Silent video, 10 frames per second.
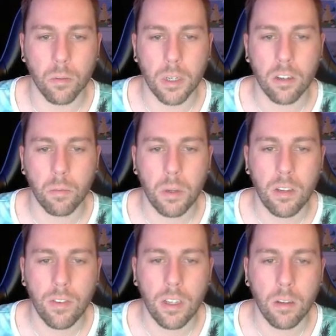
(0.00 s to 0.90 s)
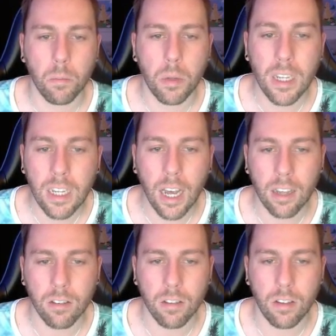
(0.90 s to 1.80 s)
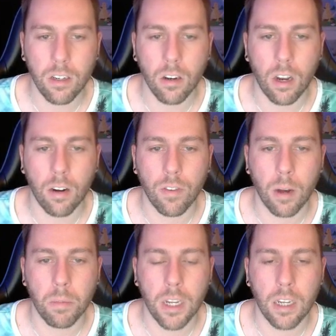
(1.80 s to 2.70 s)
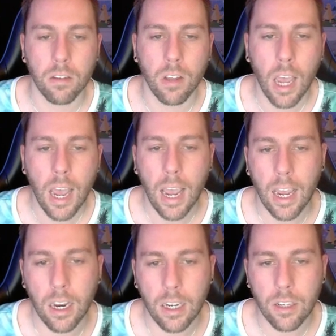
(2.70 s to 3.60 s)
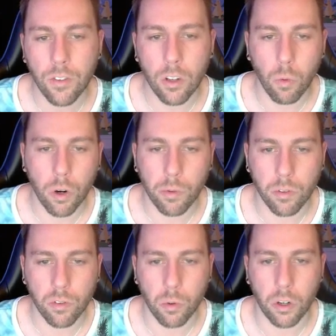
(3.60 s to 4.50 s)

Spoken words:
because PvP hasn't seen a lot of updates, and even the World vs.